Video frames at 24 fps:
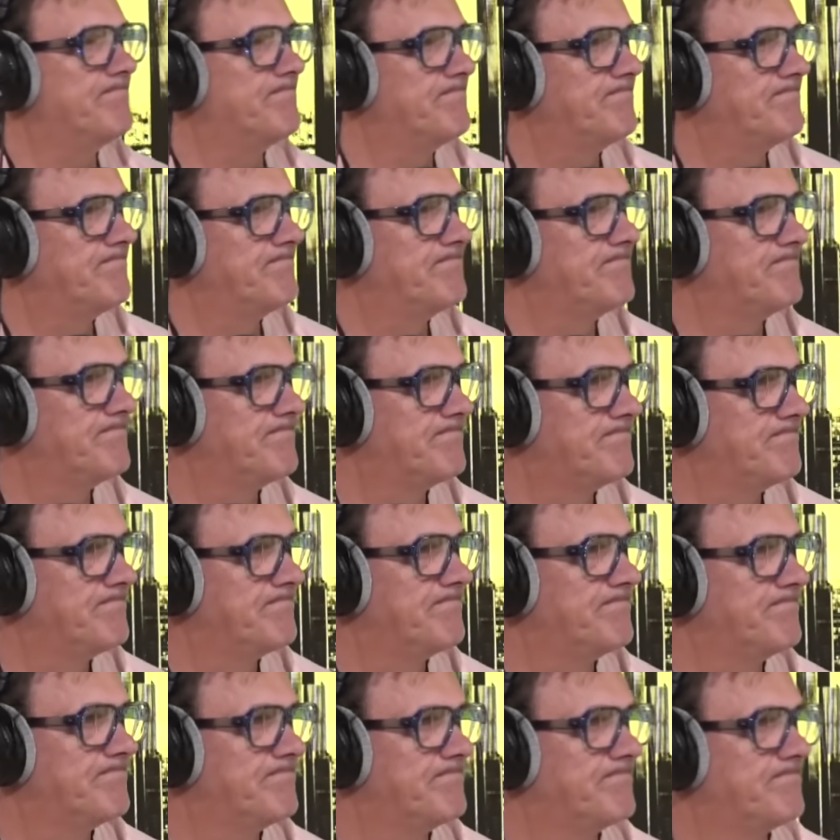
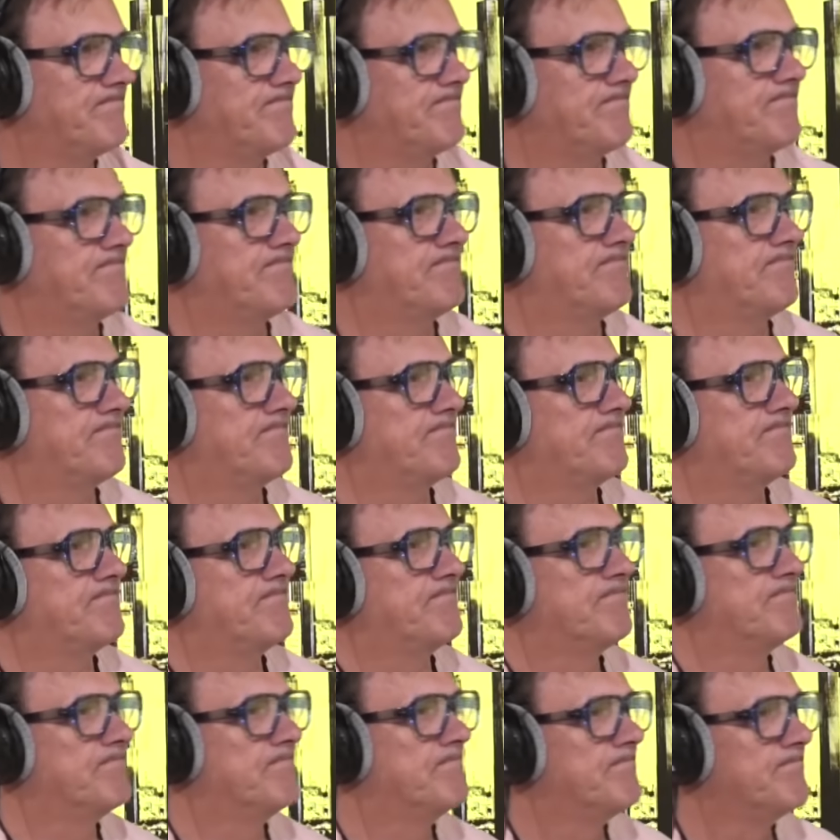
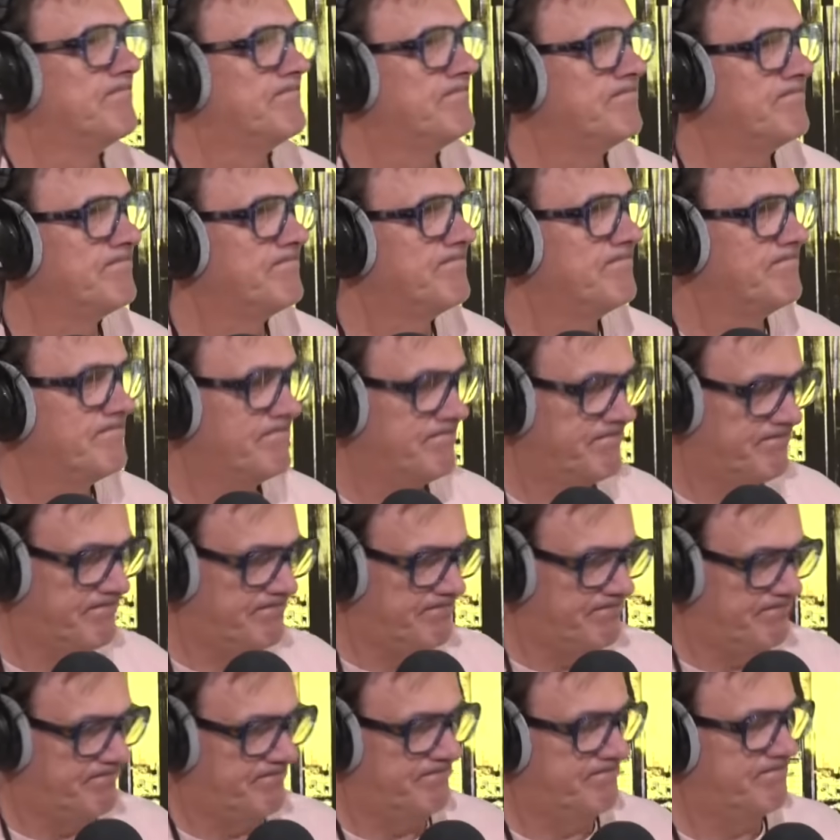
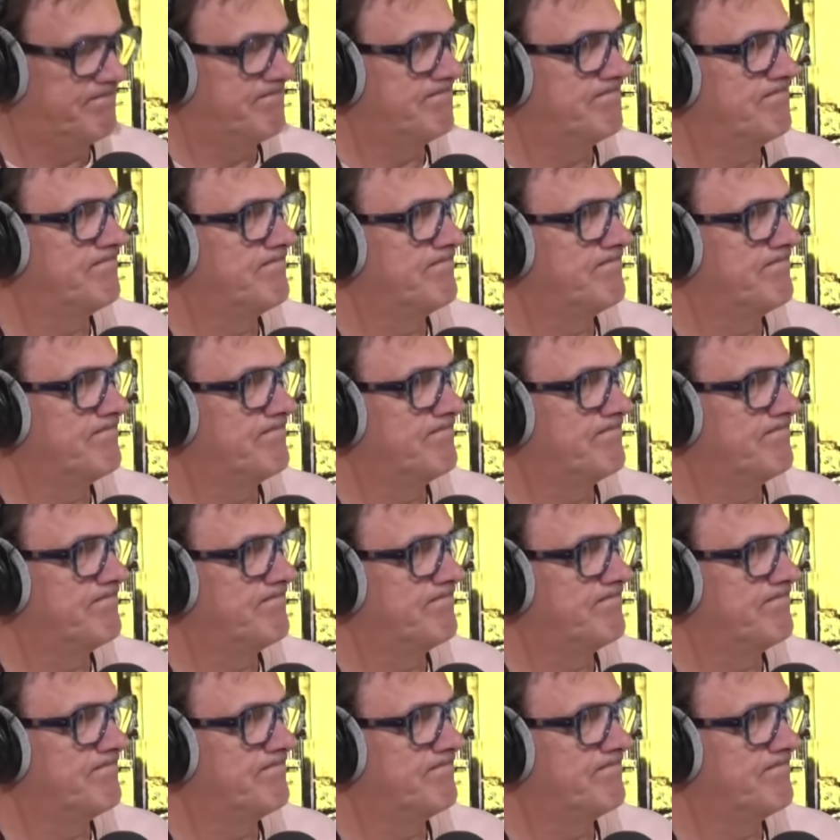[no speech]